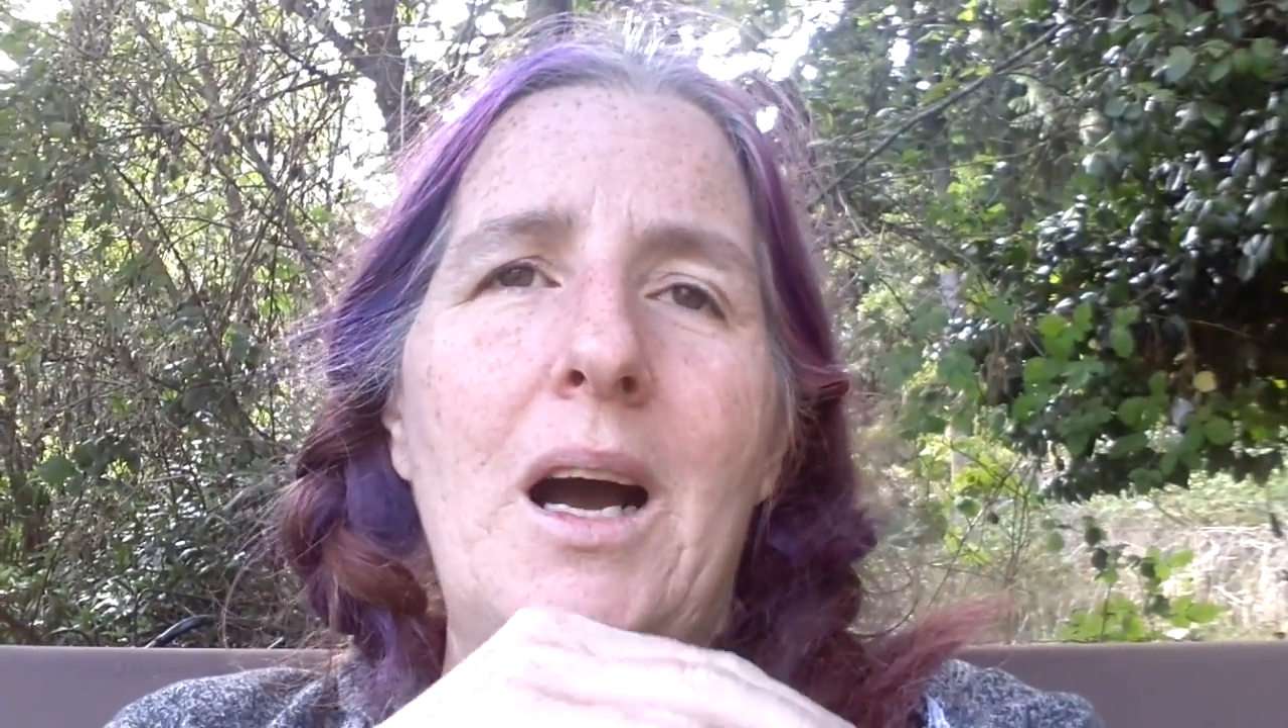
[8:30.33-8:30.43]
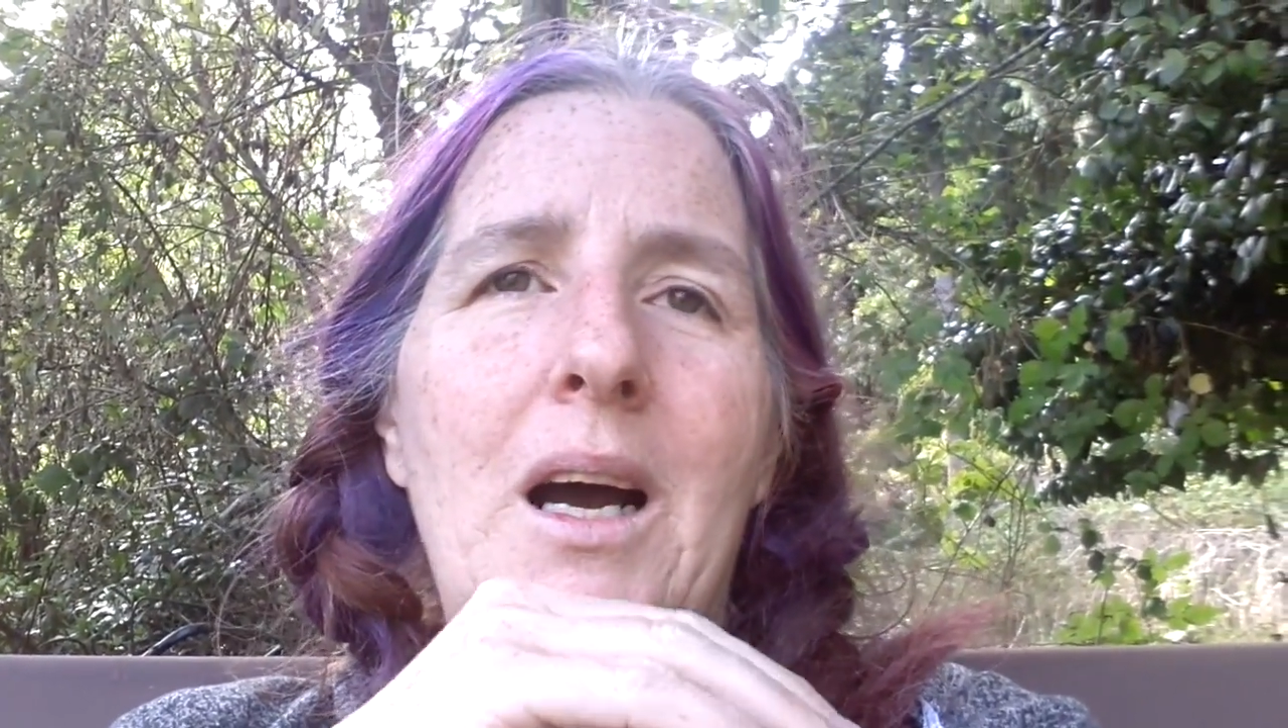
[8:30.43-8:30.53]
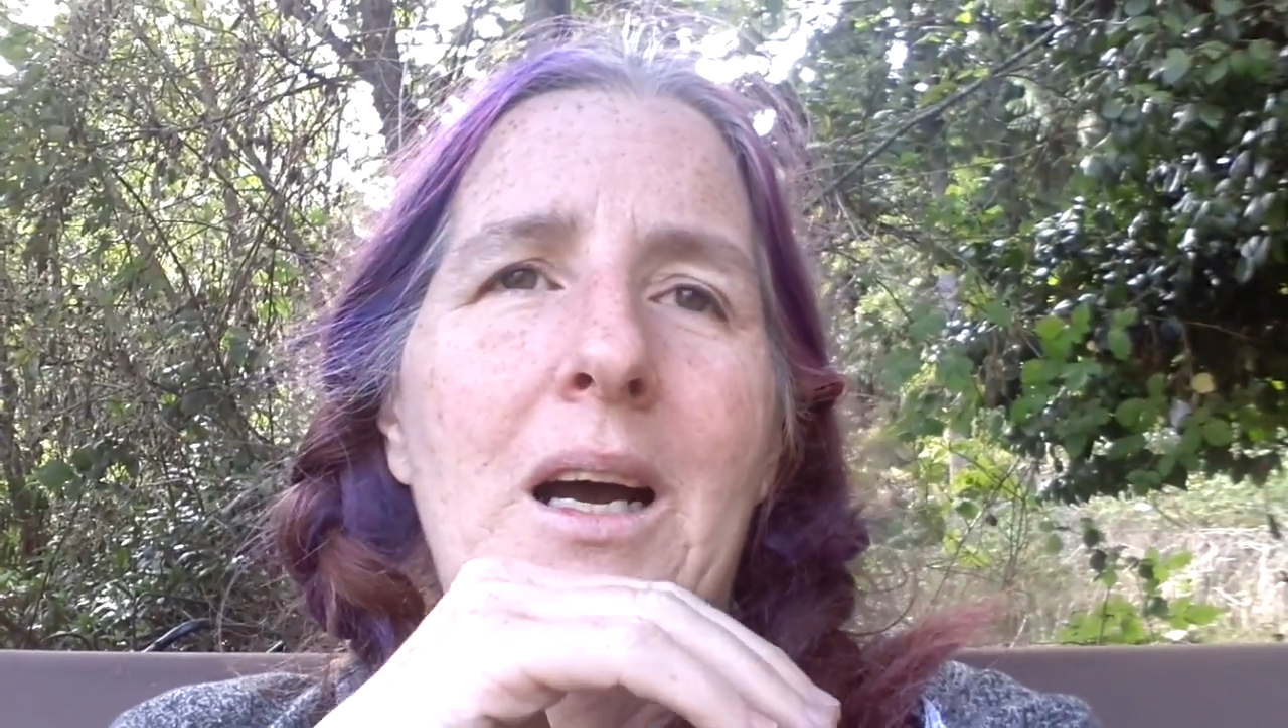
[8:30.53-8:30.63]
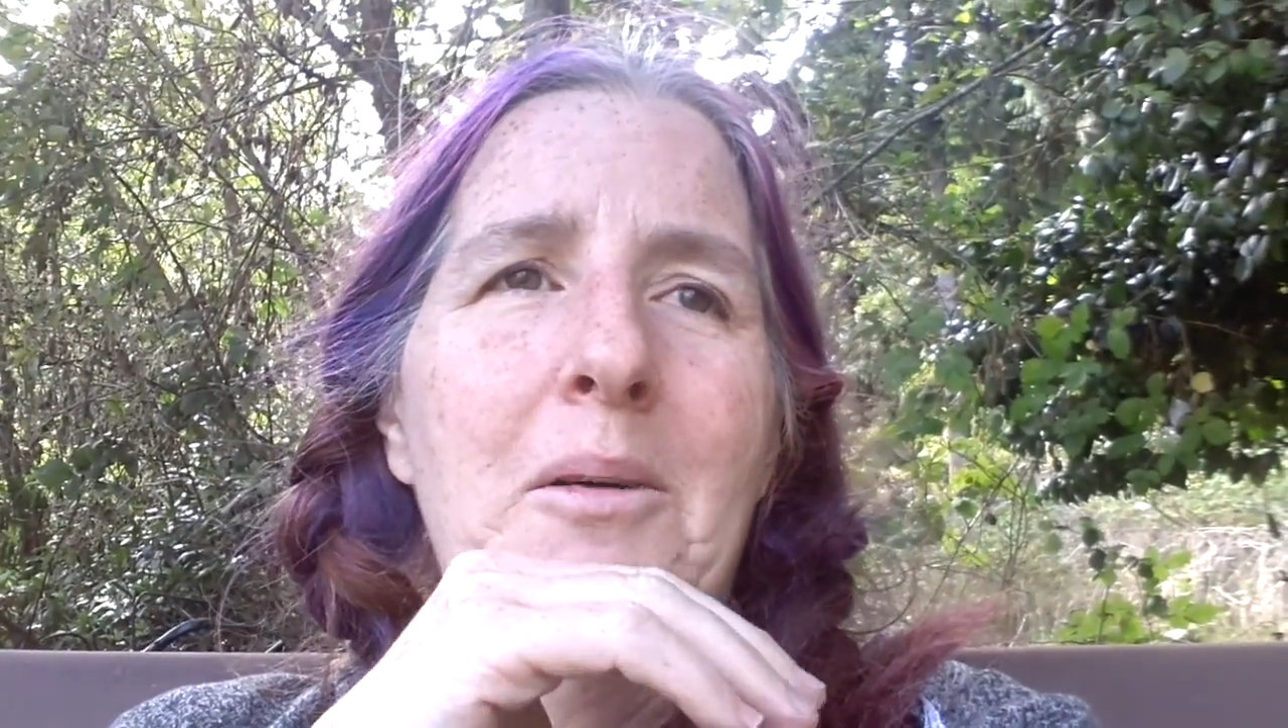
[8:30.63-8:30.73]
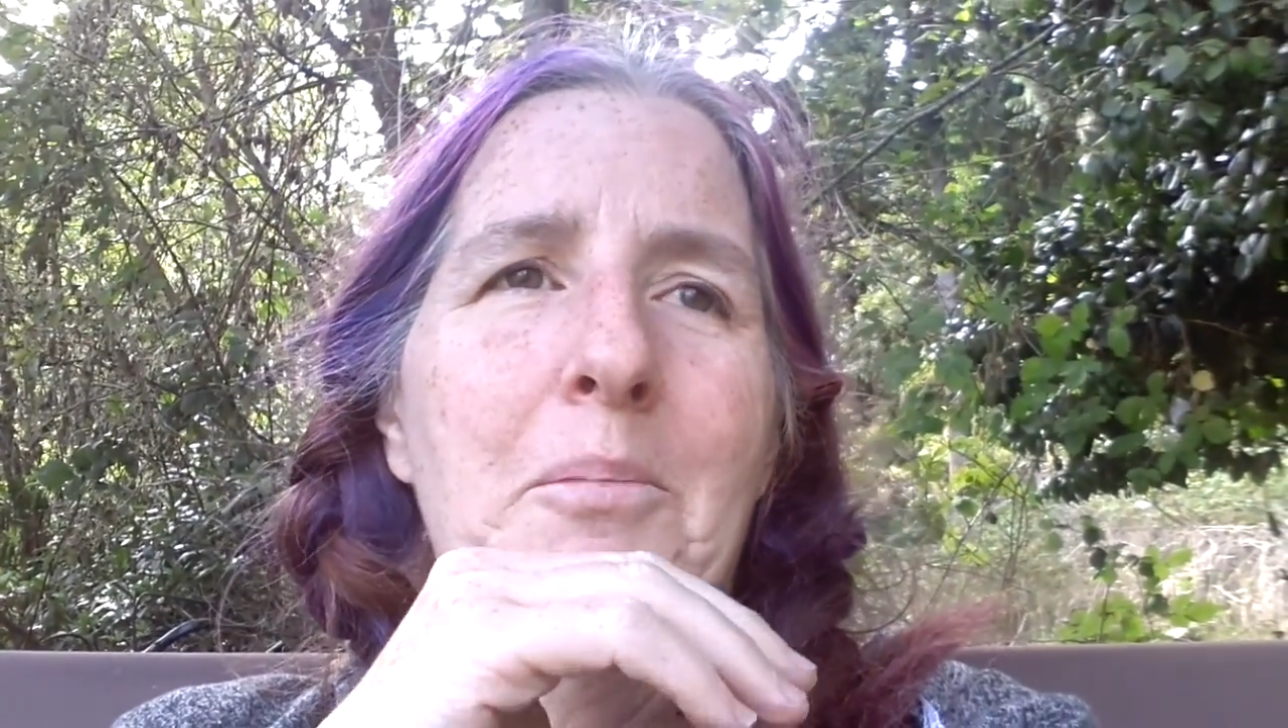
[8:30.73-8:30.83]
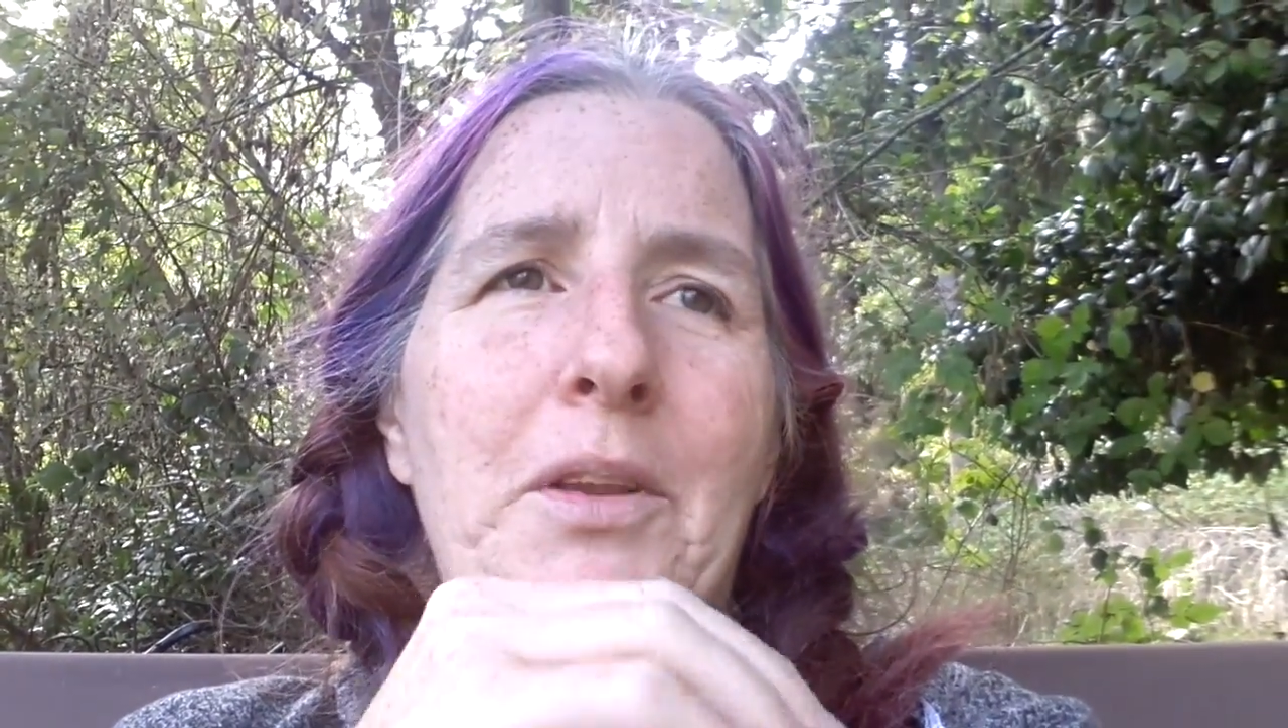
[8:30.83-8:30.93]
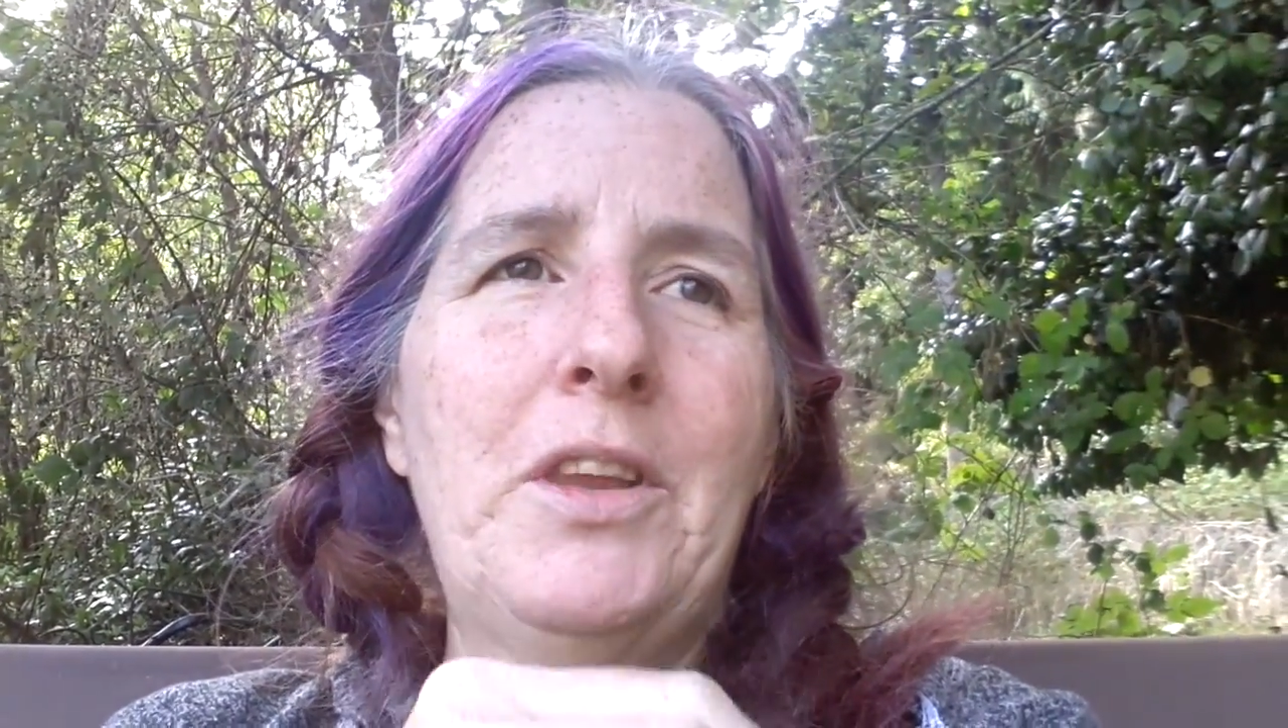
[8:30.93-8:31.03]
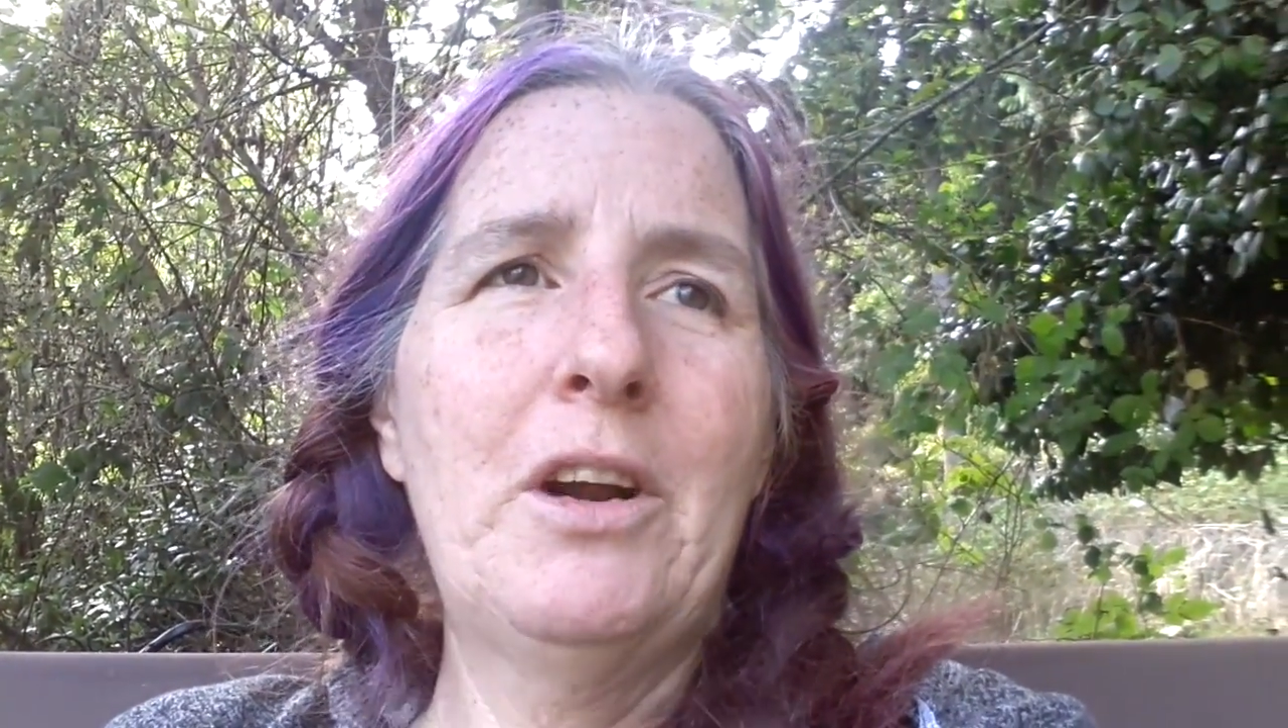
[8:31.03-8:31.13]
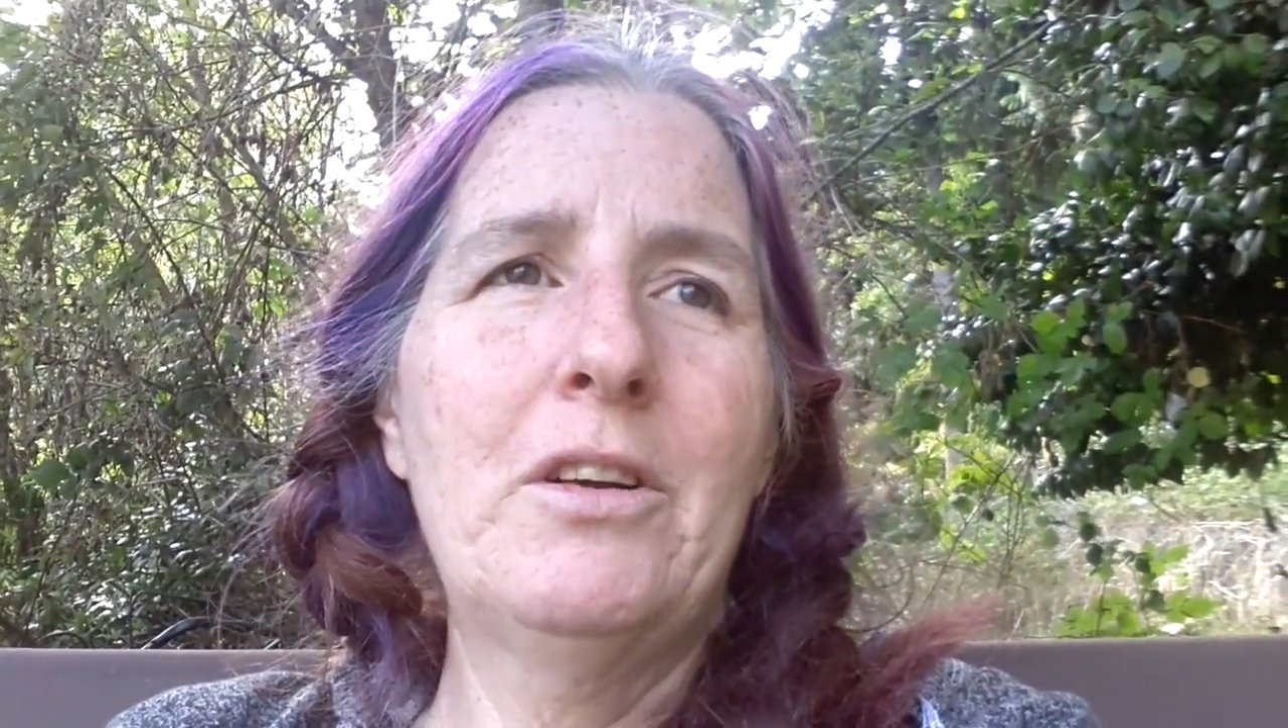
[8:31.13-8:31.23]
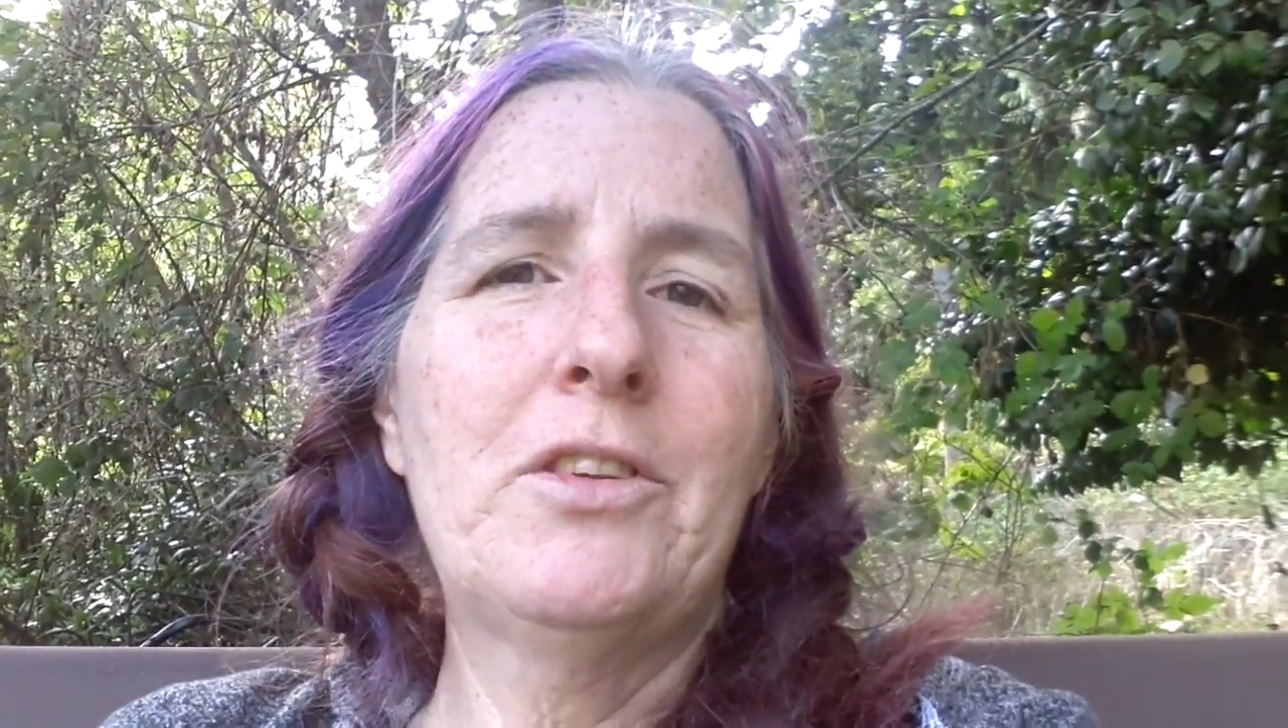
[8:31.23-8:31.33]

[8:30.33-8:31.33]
But there